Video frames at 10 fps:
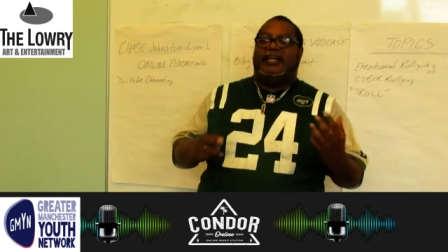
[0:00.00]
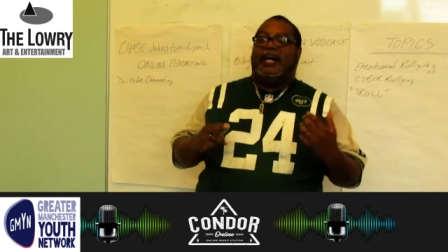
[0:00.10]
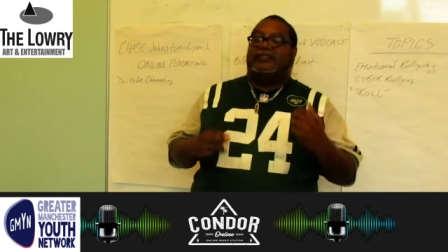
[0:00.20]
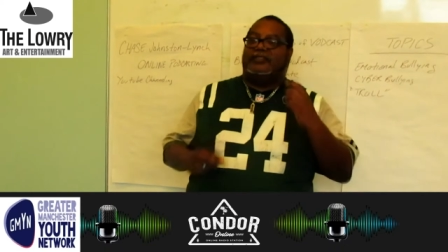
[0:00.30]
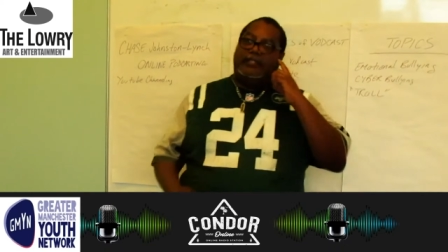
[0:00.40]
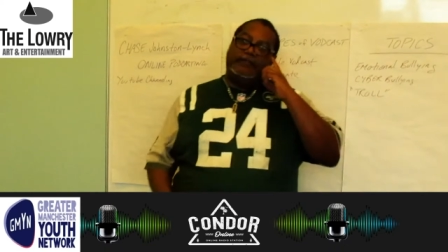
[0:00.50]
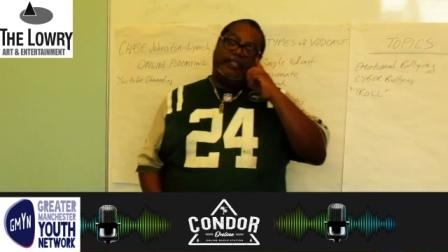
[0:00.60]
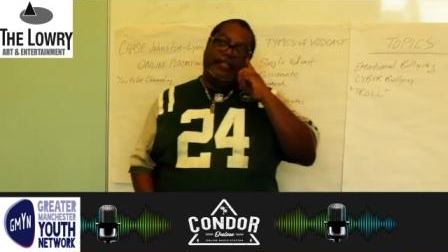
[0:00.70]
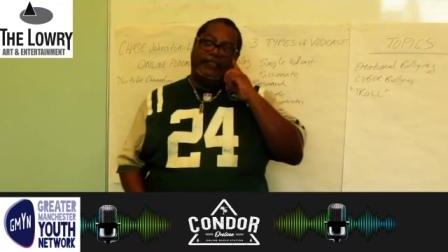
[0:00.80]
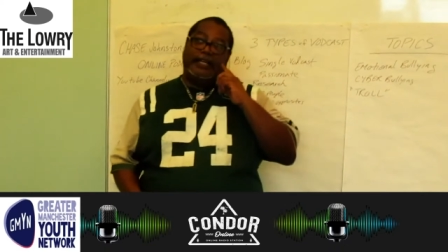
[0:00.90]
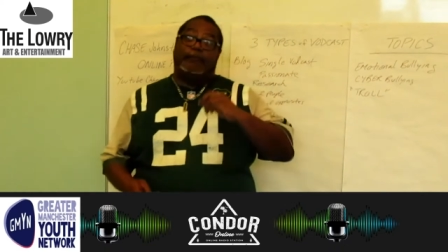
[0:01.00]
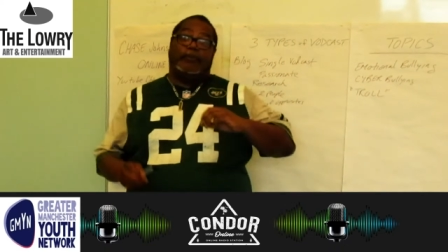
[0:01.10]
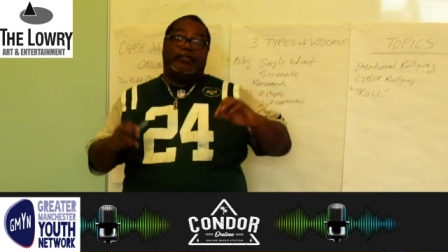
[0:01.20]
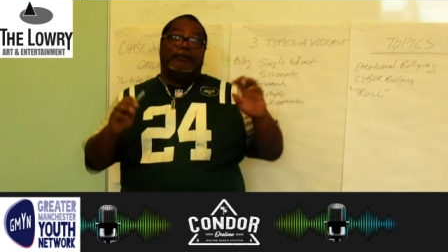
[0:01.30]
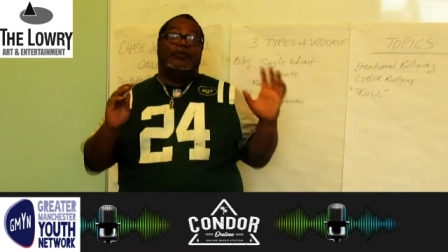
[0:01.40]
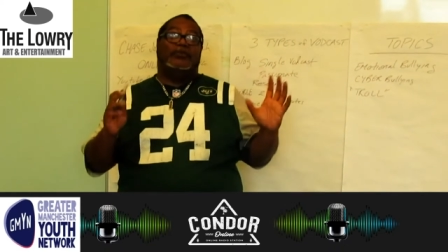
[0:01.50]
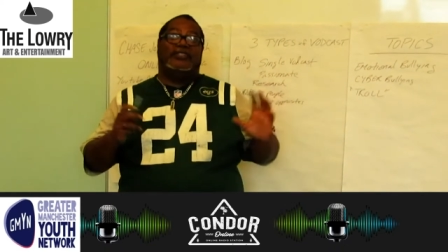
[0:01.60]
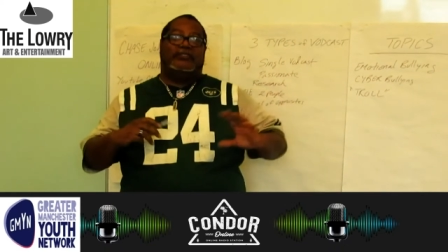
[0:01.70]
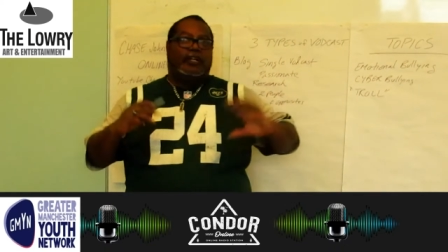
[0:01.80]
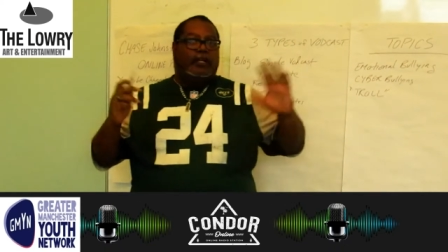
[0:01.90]
gods and everything like that. But the
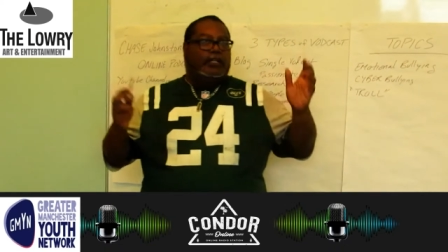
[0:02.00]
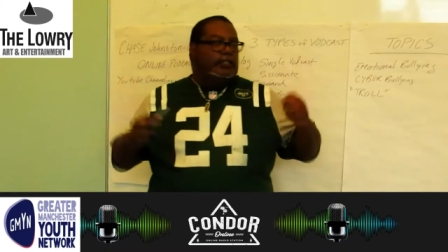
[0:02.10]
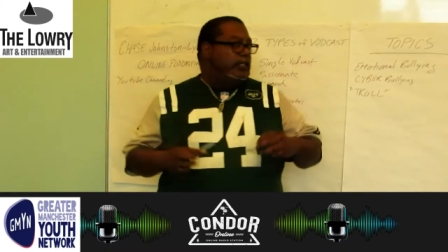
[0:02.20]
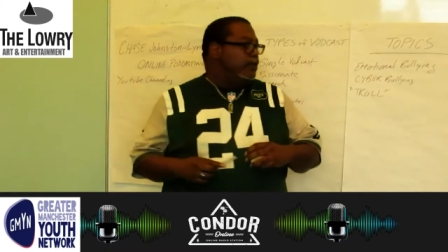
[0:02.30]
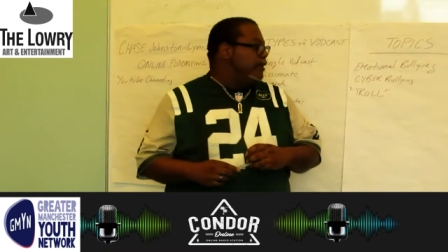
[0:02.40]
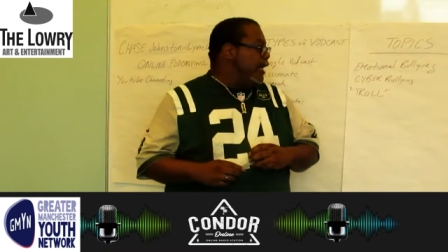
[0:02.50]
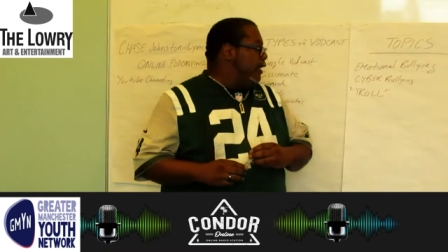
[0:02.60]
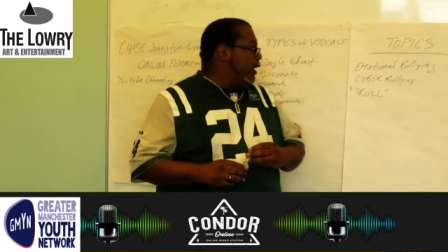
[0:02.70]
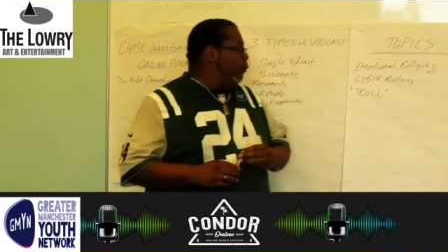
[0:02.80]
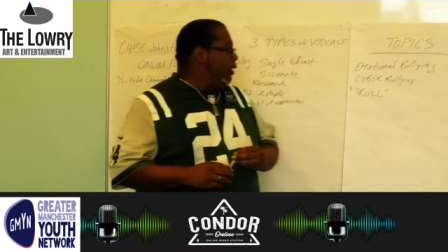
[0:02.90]
movies, you know, kind of like